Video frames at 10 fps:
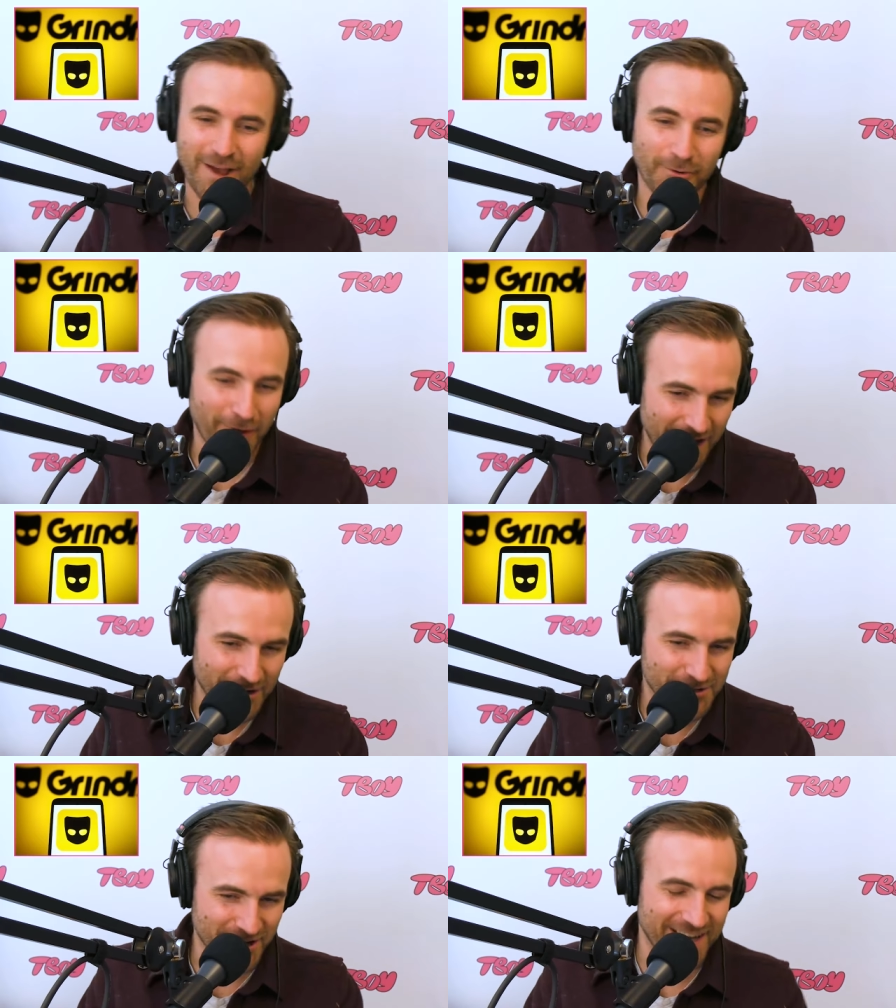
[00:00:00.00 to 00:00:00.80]

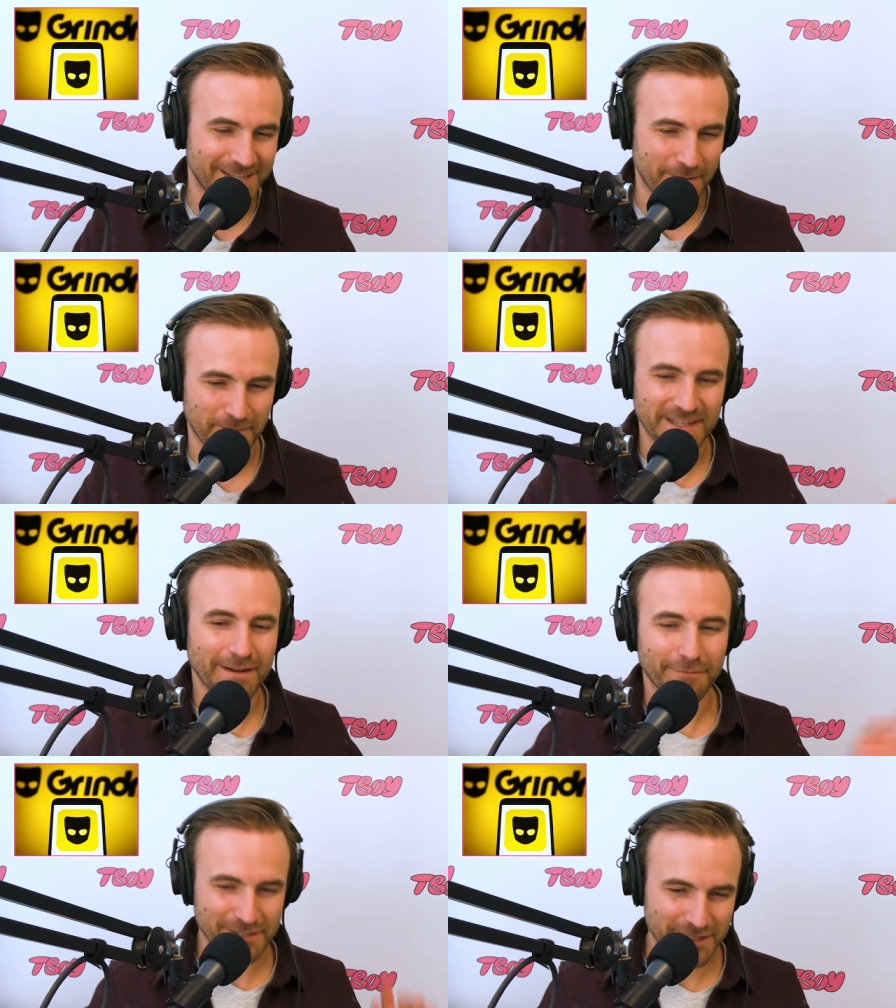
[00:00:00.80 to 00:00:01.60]
Grindr's trying something
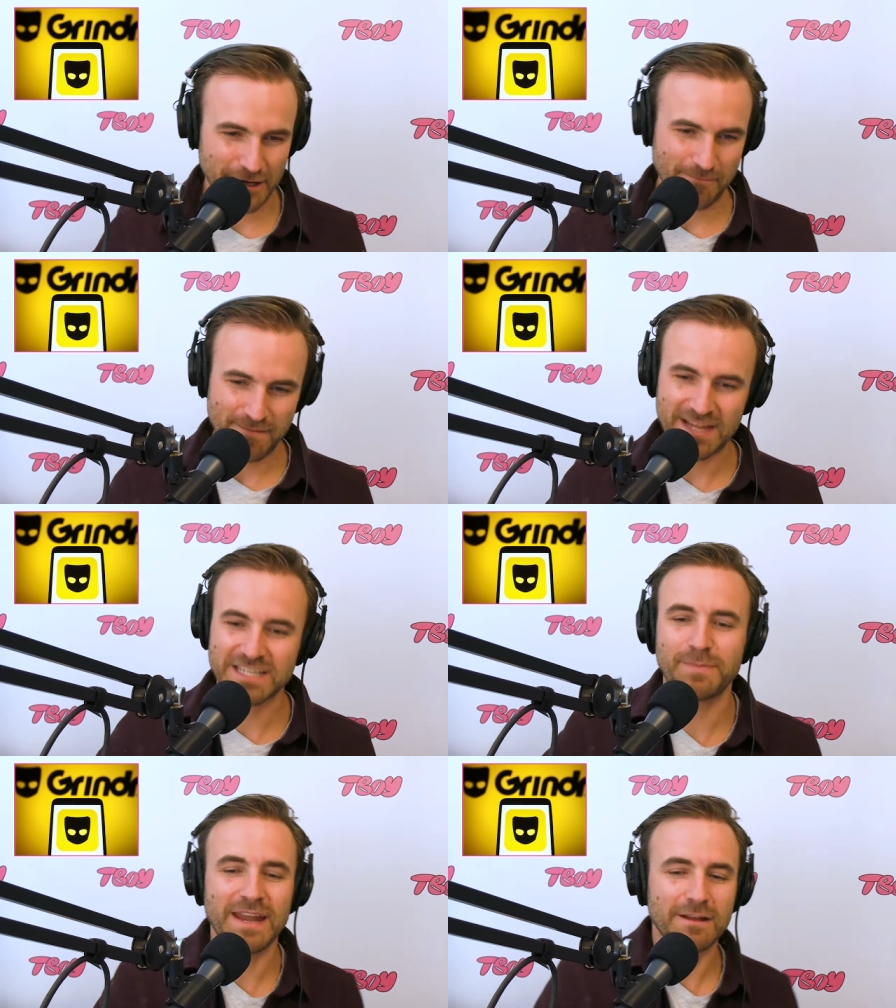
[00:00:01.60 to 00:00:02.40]
different too,
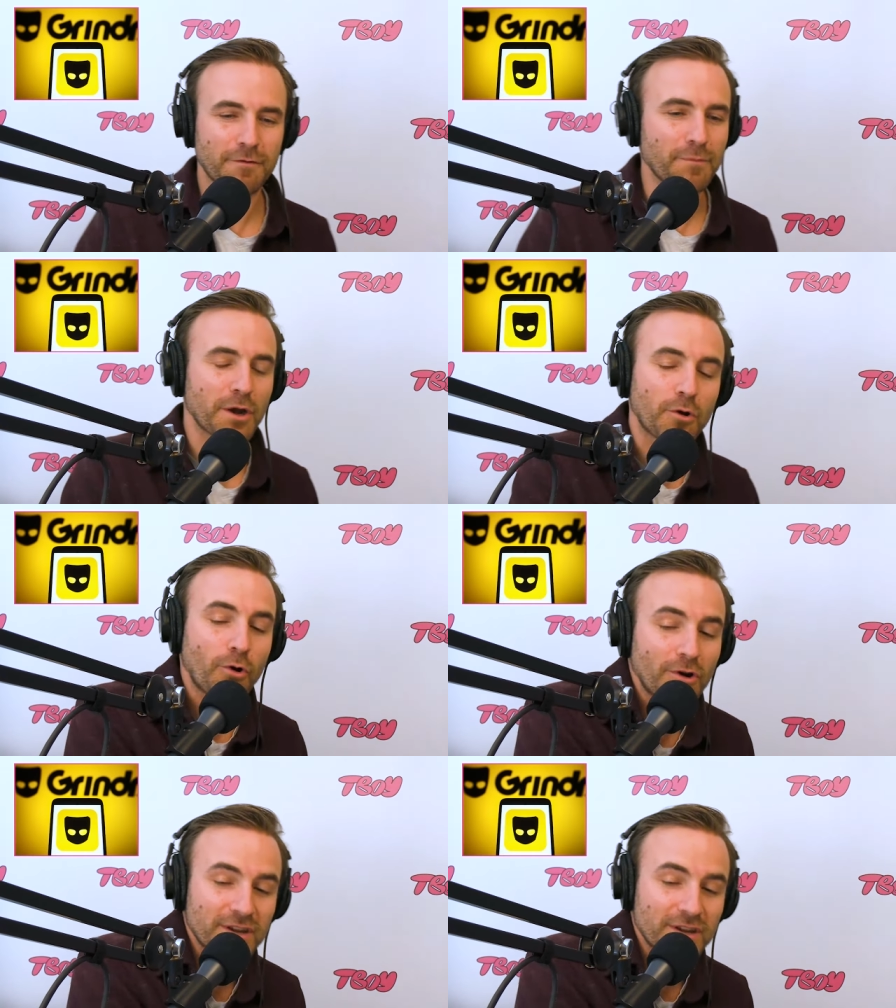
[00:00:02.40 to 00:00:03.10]
expanding from their core